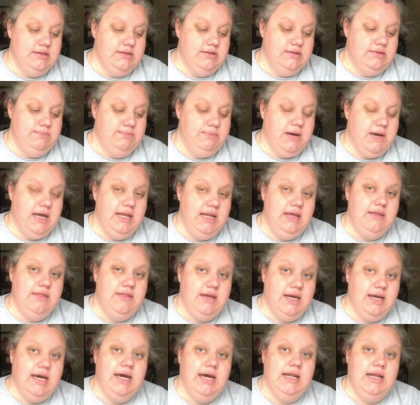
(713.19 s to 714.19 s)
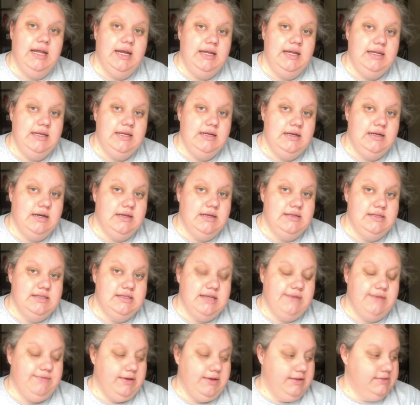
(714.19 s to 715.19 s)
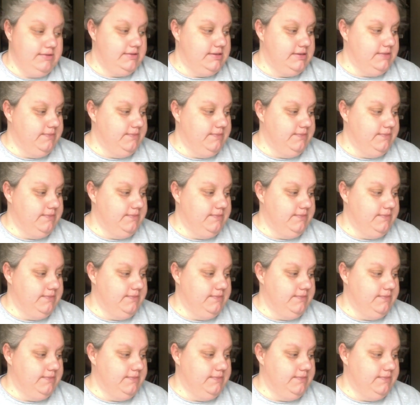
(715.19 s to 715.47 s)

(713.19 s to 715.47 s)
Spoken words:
body of the hat, I did it on 7s.